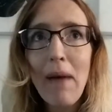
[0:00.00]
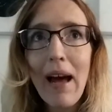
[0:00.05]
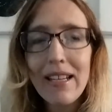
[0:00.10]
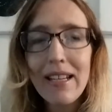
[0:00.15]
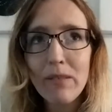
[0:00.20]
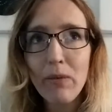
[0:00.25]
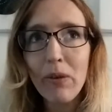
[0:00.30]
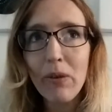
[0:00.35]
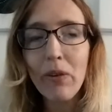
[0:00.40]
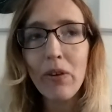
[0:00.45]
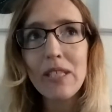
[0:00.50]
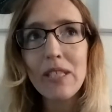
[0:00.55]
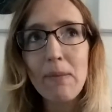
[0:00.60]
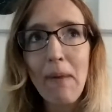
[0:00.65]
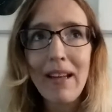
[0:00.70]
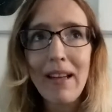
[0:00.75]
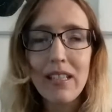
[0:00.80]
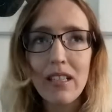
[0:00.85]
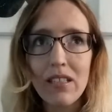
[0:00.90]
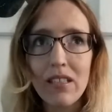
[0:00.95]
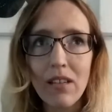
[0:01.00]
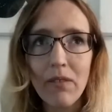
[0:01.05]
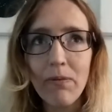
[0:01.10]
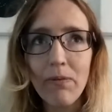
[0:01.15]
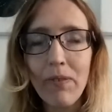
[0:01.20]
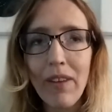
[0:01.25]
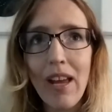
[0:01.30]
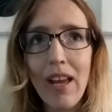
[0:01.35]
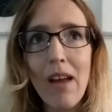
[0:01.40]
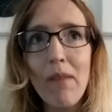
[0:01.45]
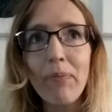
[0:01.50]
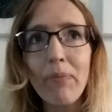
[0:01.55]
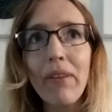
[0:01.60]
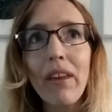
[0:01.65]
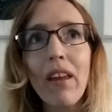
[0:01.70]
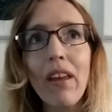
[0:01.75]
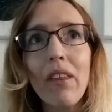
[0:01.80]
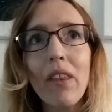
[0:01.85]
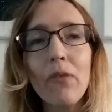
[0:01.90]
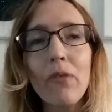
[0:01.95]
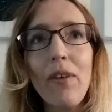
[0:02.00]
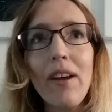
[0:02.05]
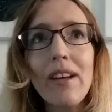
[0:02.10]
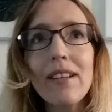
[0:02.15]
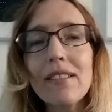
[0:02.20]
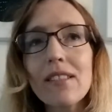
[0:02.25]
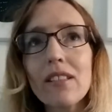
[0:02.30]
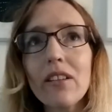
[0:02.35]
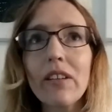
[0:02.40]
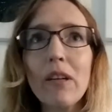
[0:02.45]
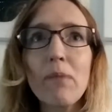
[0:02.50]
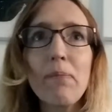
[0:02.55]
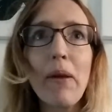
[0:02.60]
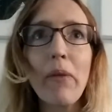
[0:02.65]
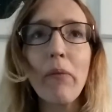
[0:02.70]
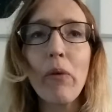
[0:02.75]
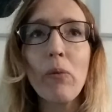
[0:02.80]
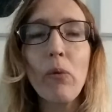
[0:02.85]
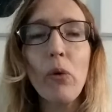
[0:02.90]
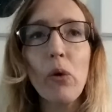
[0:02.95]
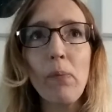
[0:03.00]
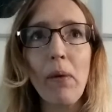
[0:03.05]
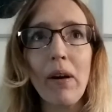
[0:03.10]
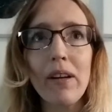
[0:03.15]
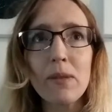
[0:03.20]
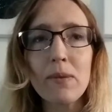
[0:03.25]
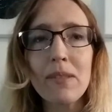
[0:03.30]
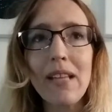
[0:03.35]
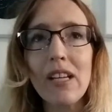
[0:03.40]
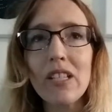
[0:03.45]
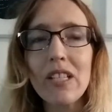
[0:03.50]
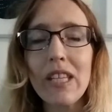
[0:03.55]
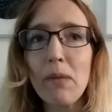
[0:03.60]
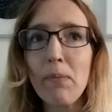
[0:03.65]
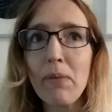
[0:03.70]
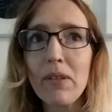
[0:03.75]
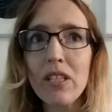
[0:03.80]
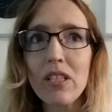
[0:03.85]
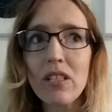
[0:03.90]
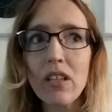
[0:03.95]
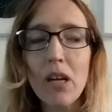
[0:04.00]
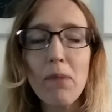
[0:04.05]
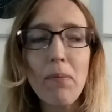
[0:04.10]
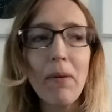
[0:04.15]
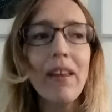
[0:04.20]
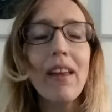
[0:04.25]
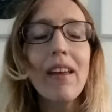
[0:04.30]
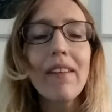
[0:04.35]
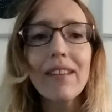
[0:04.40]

we got to Paddington, the first kind of bit we walked past was actually the British Library.